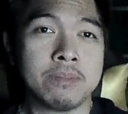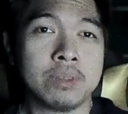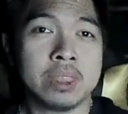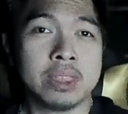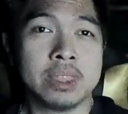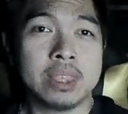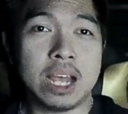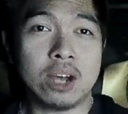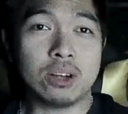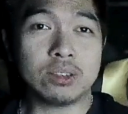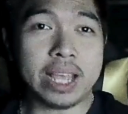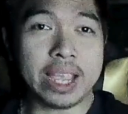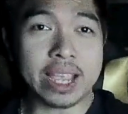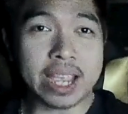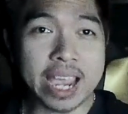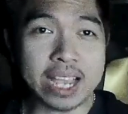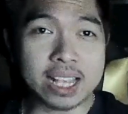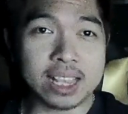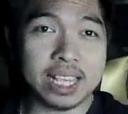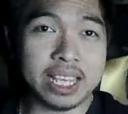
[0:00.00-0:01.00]
now
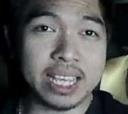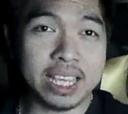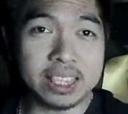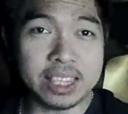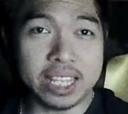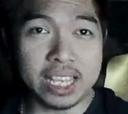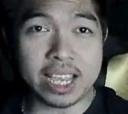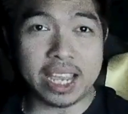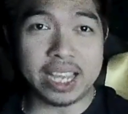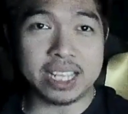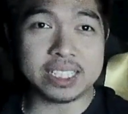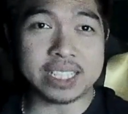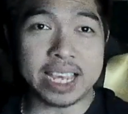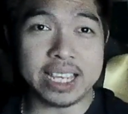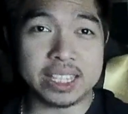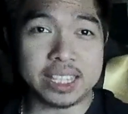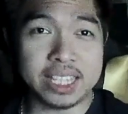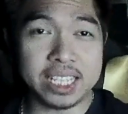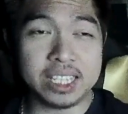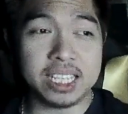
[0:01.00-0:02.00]
directly integrate
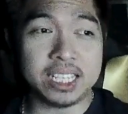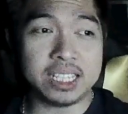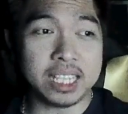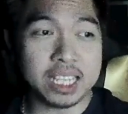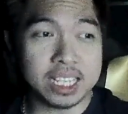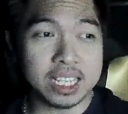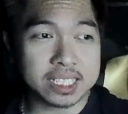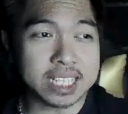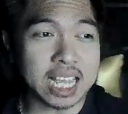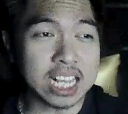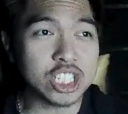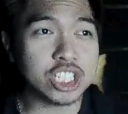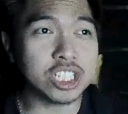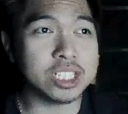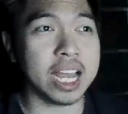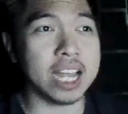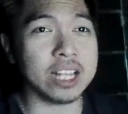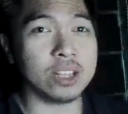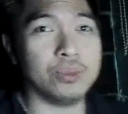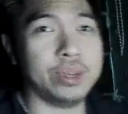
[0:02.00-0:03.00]
sine t dt such
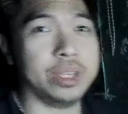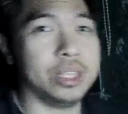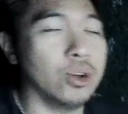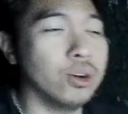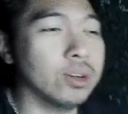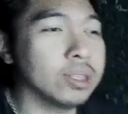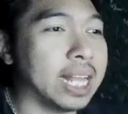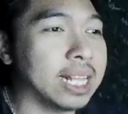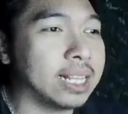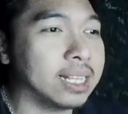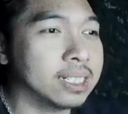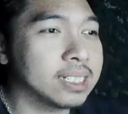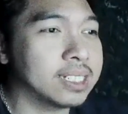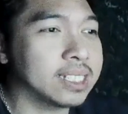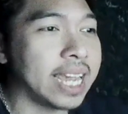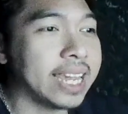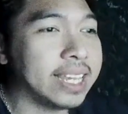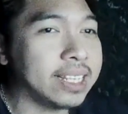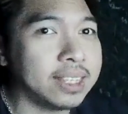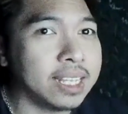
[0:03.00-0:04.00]
that we know that
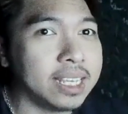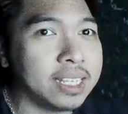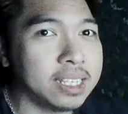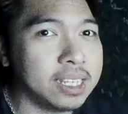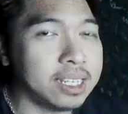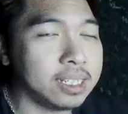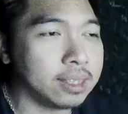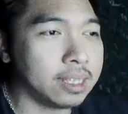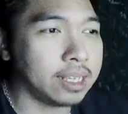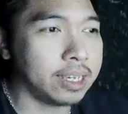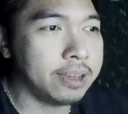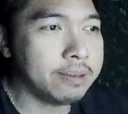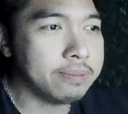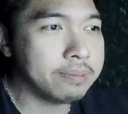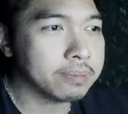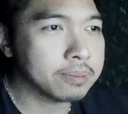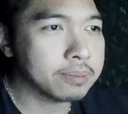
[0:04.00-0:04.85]
sine t dt,